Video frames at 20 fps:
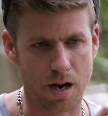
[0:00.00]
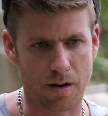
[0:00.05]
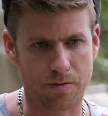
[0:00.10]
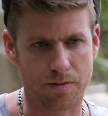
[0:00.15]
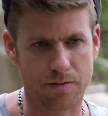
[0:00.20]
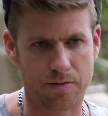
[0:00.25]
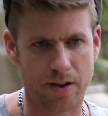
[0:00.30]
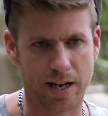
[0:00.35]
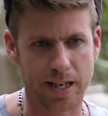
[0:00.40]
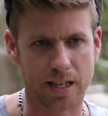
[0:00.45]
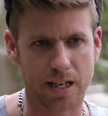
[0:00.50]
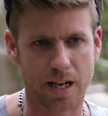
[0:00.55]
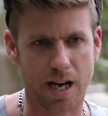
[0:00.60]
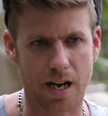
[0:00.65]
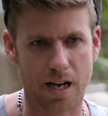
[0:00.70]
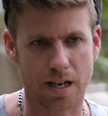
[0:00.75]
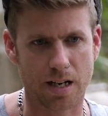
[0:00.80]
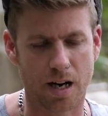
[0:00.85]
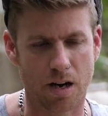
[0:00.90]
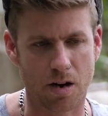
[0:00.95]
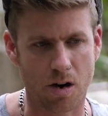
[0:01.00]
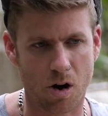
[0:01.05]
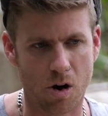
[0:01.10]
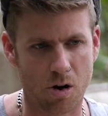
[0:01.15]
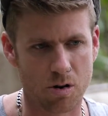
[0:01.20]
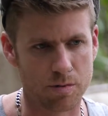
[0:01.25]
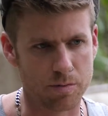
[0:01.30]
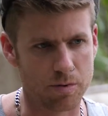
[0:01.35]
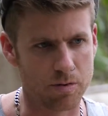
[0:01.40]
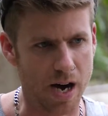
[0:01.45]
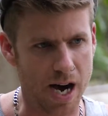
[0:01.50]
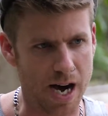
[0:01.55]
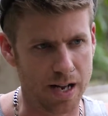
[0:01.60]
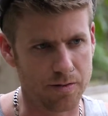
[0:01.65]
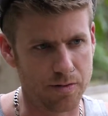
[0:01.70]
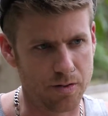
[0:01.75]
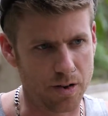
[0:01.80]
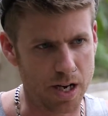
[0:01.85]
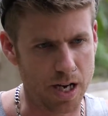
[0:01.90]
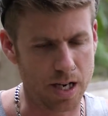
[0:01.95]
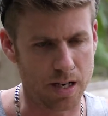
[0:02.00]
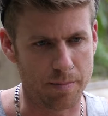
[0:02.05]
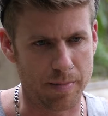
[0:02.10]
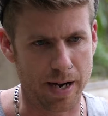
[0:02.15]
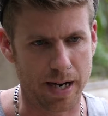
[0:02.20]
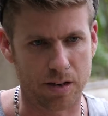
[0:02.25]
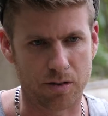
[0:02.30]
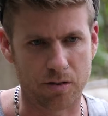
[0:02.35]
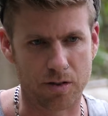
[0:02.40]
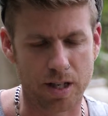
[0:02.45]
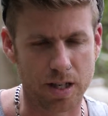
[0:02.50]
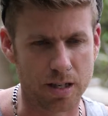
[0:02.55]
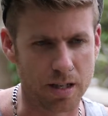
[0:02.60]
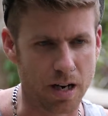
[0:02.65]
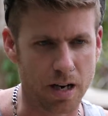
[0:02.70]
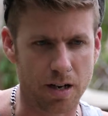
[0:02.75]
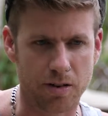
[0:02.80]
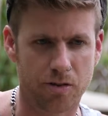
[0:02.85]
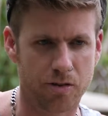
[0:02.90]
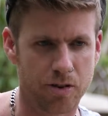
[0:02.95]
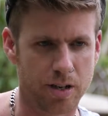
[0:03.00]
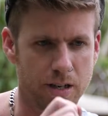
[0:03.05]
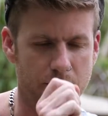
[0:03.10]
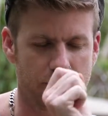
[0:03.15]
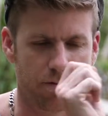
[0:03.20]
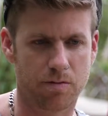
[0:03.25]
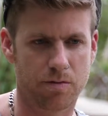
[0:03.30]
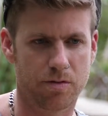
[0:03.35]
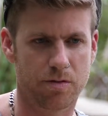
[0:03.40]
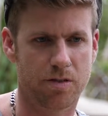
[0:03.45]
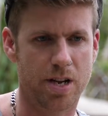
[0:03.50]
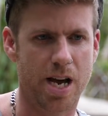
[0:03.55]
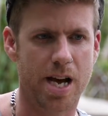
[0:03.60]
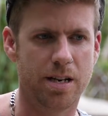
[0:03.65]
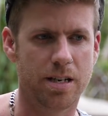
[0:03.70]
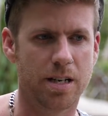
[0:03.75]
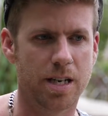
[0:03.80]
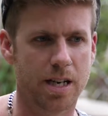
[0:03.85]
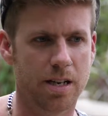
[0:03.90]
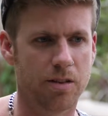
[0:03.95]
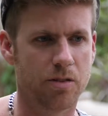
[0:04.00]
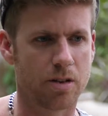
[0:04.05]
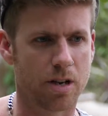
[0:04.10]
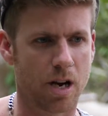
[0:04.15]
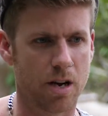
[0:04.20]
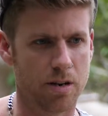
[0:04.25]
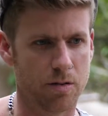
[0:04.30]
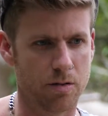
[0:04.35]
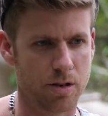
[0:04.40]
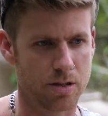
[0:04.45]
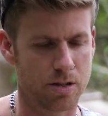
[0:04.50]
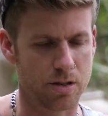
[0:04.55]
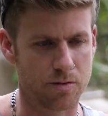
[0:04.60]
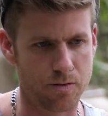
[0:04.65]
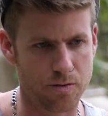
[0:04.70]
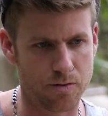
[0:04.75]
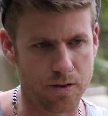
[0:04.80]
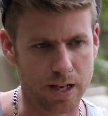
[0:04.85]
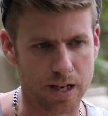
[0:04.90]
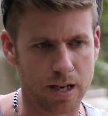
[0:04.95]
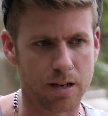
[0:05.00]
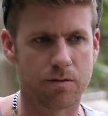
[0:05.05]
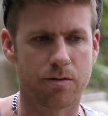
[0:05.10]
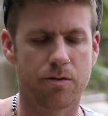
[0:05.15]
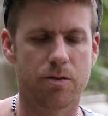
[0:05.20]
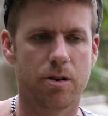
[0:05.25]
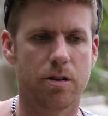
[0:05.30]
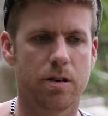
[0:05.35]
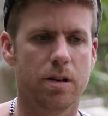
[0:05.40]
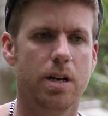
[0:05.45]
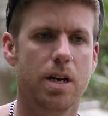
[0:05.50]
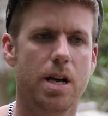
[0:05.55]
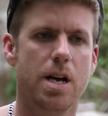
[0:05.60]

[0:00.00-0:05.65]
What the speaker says: fake, a horrible advert in a magazine that I'd seen 10 years ago, that when I was just flicking through,